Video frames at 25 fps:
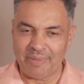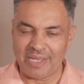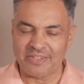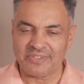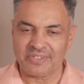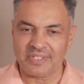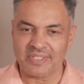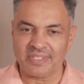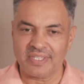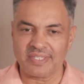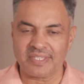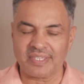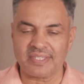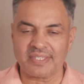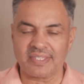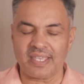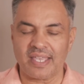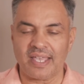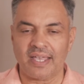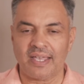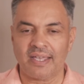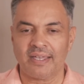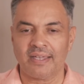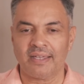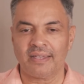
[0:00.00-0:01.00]
this is
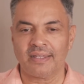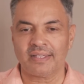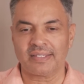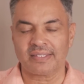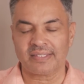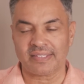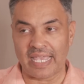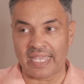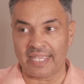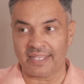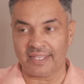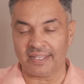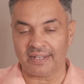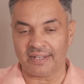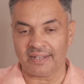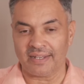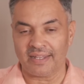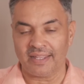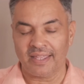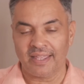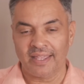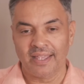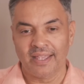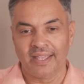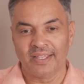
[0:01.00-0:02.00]
a cycle.
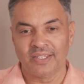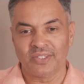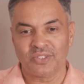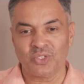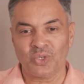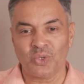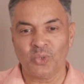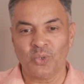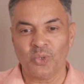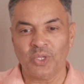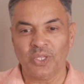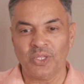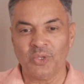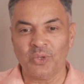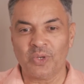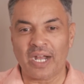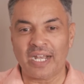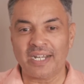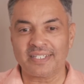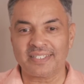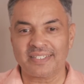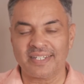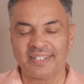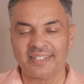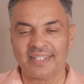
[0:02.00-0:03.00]
So you can't say
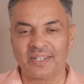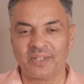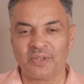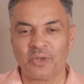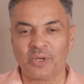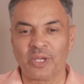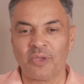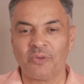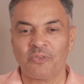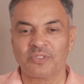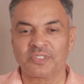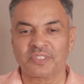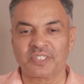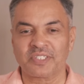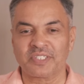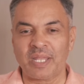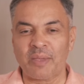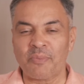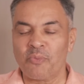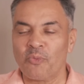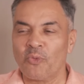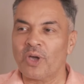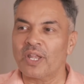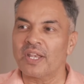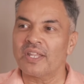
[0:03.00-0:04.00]
that, okay, step one
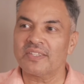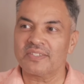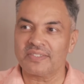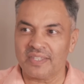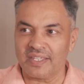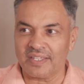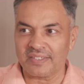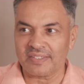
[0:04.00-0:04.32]
is this.